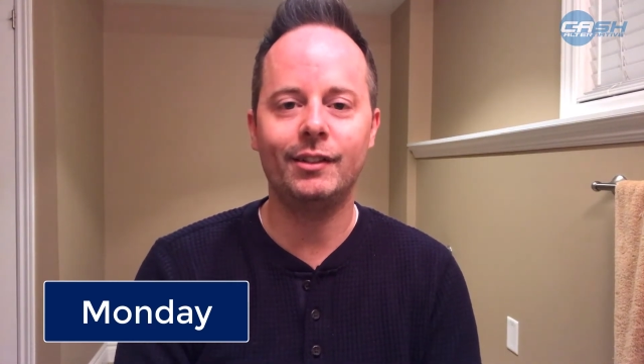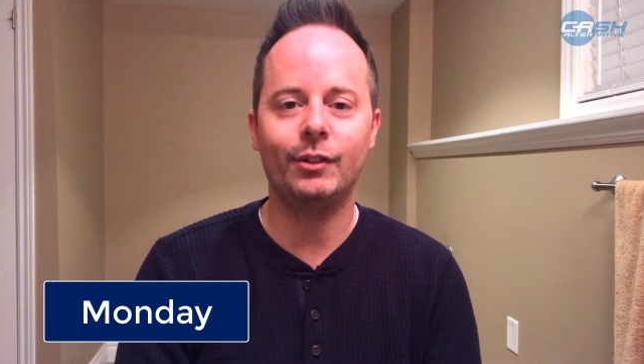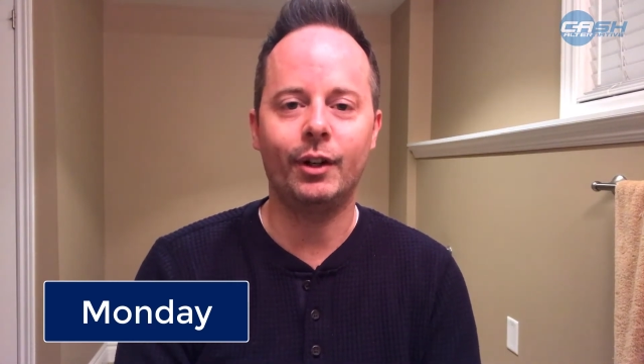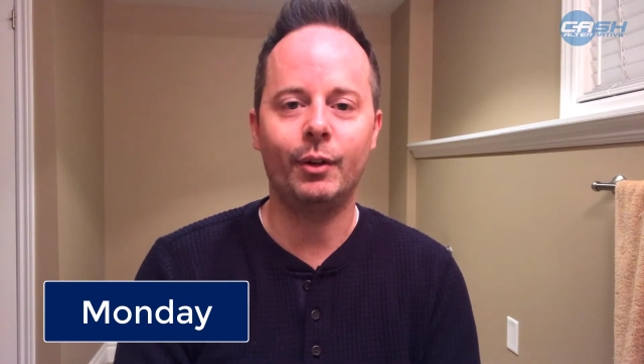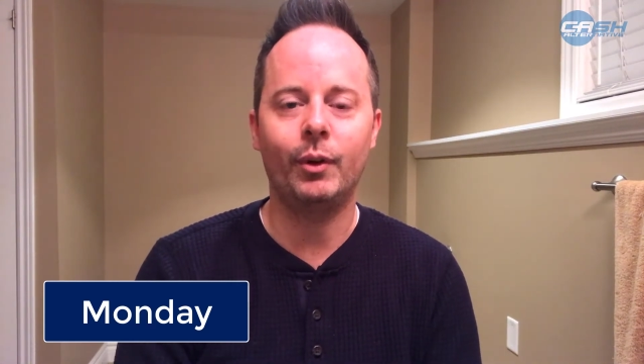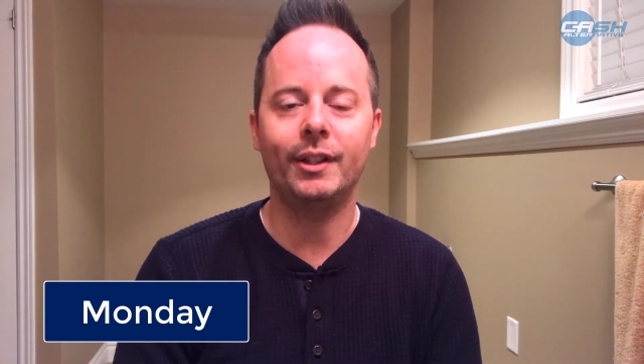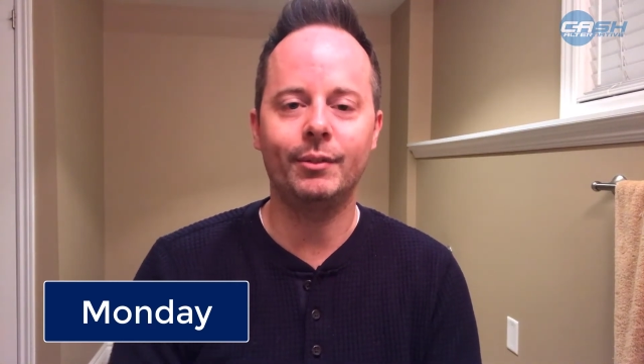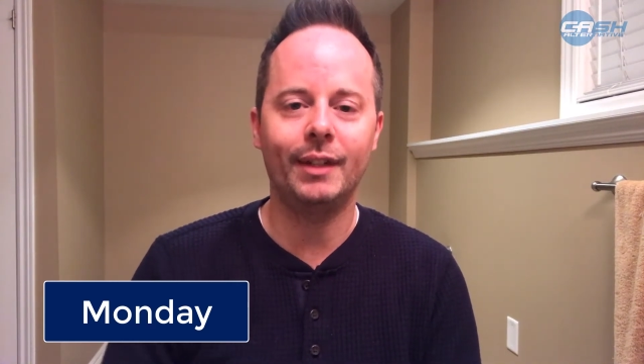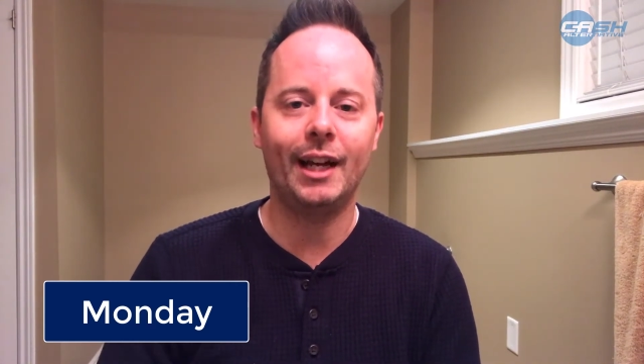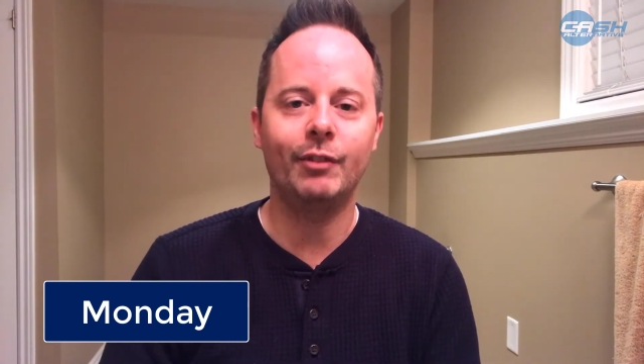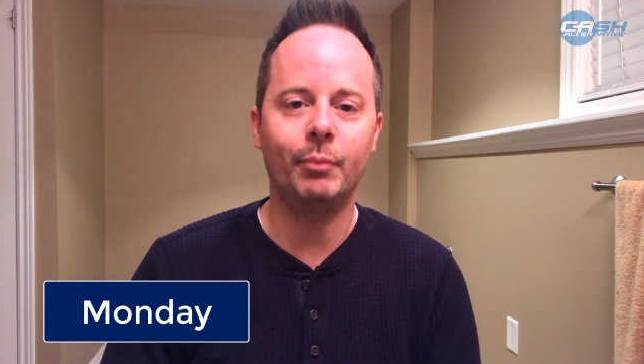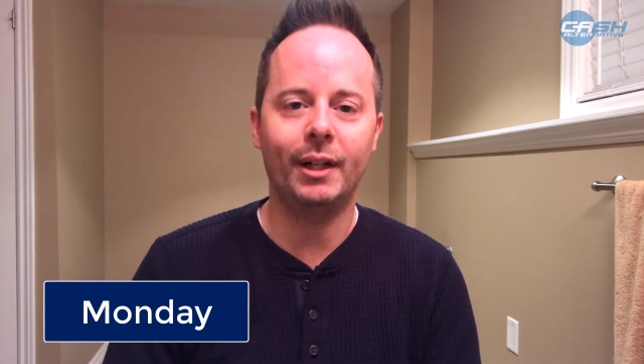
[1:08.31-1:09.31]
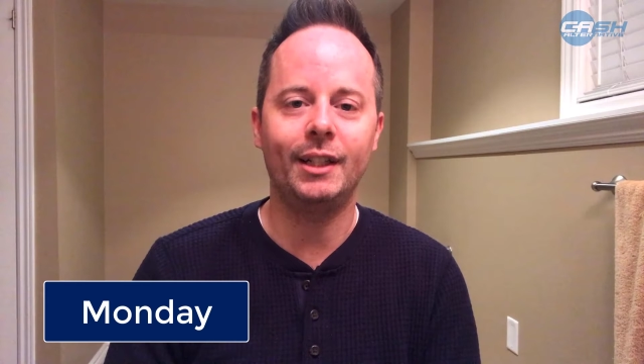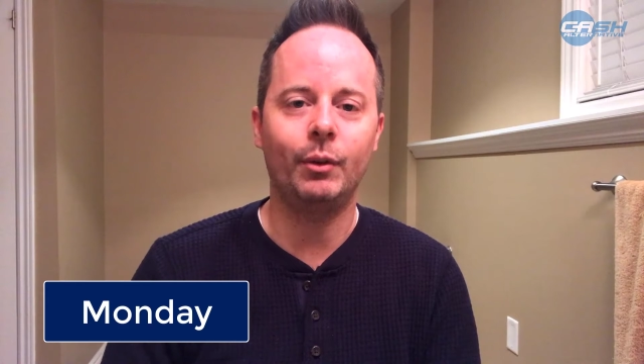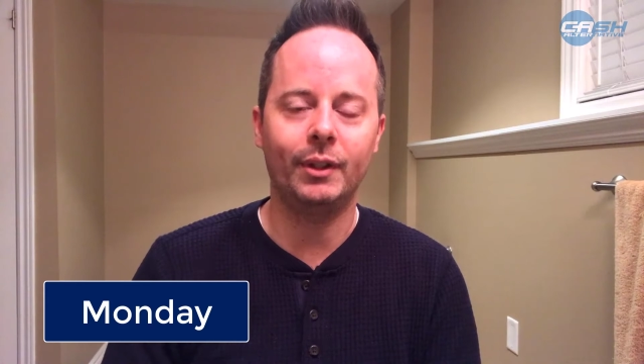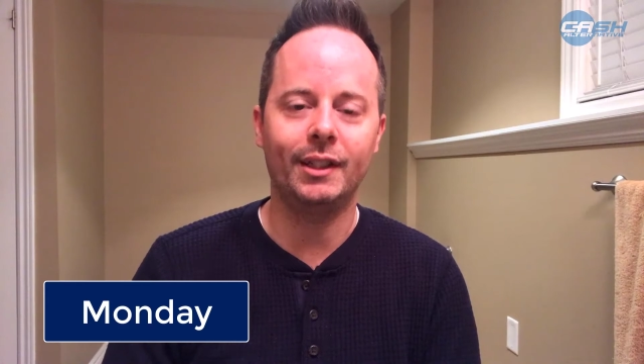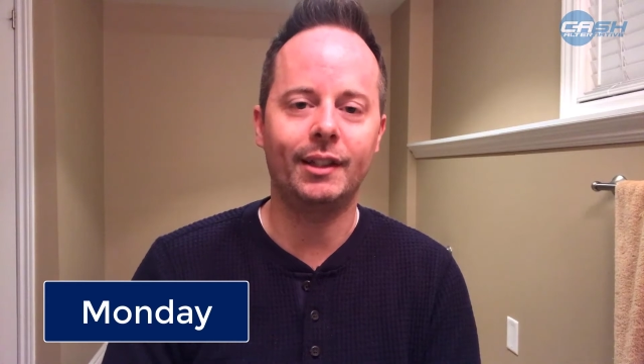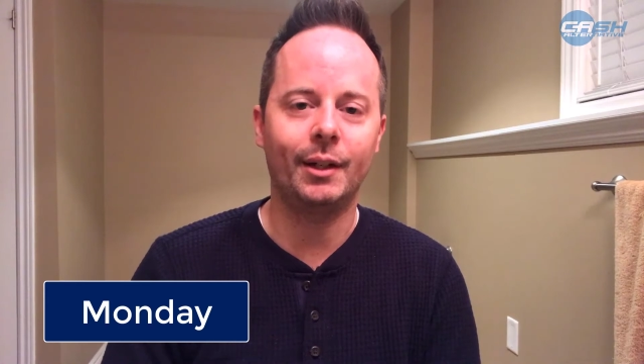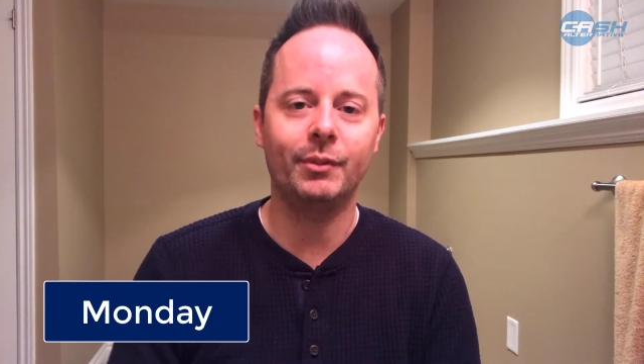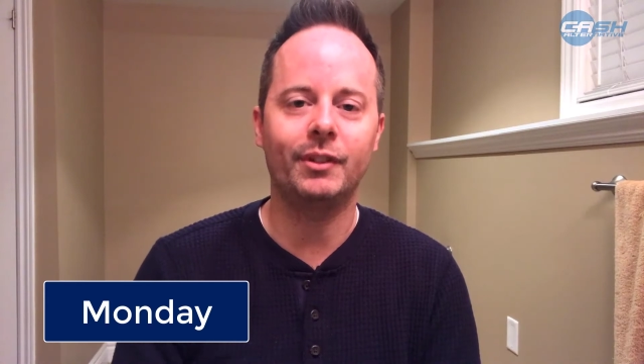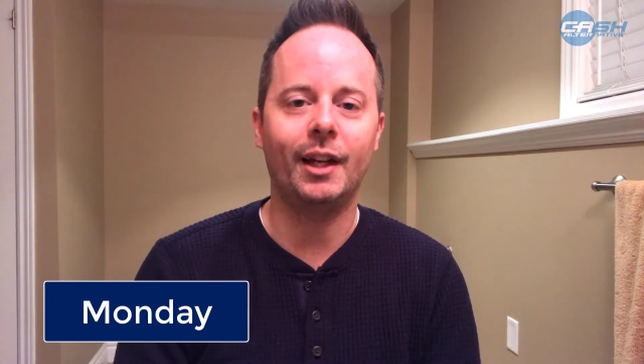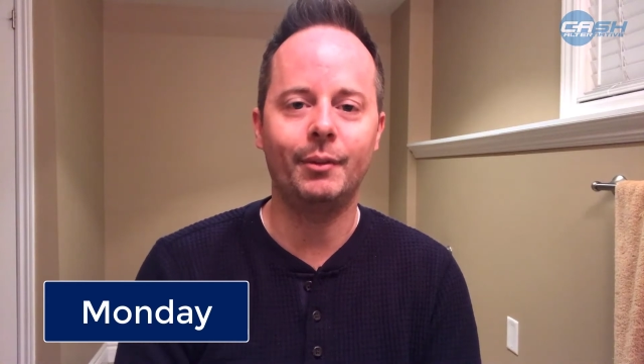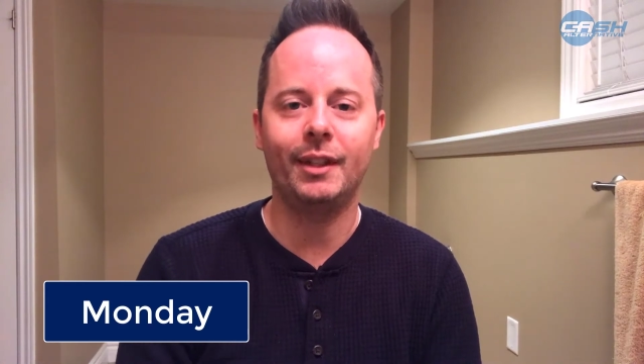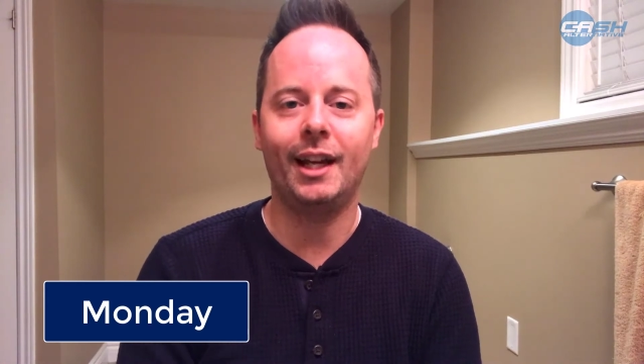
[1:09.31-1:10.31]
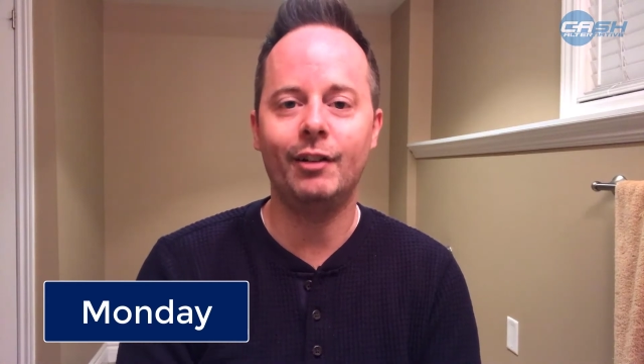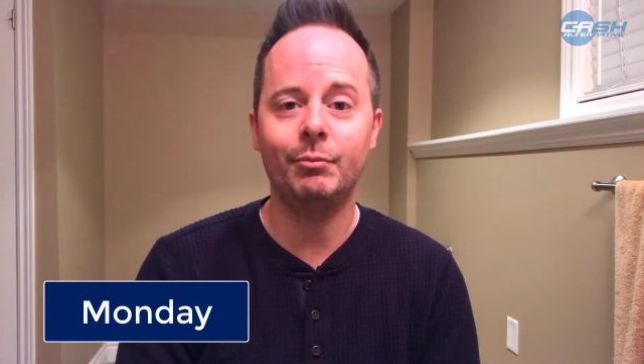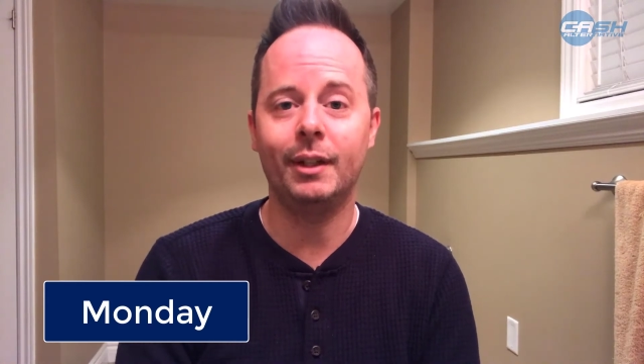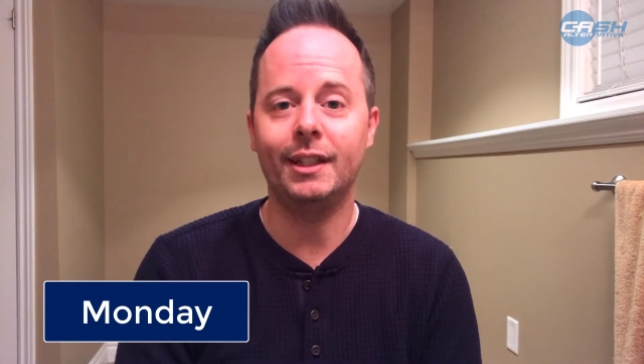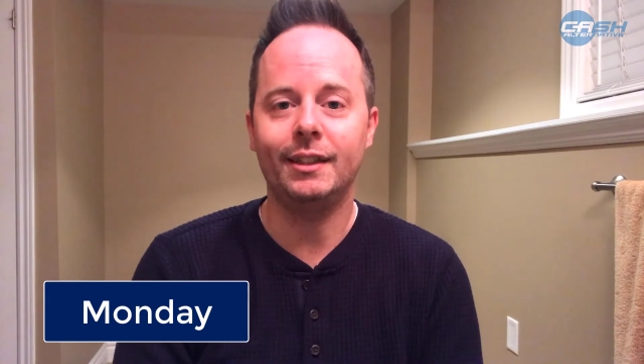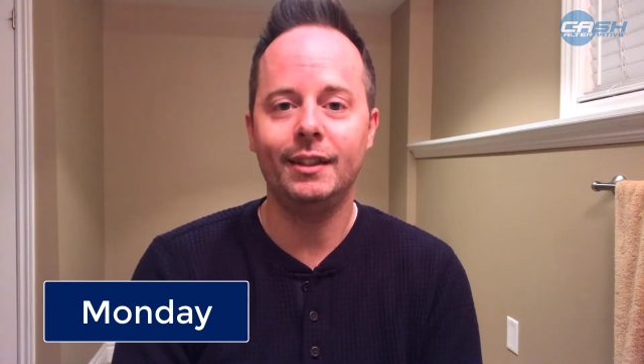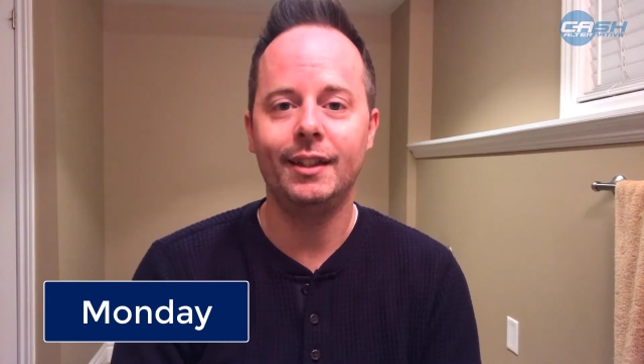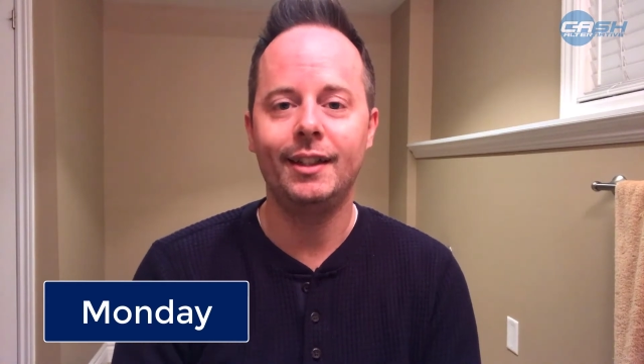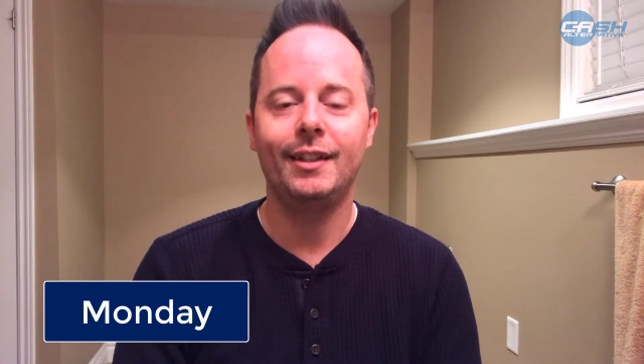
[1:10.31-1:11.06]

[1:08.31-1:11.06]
so I want them to have money when it comes time to have money.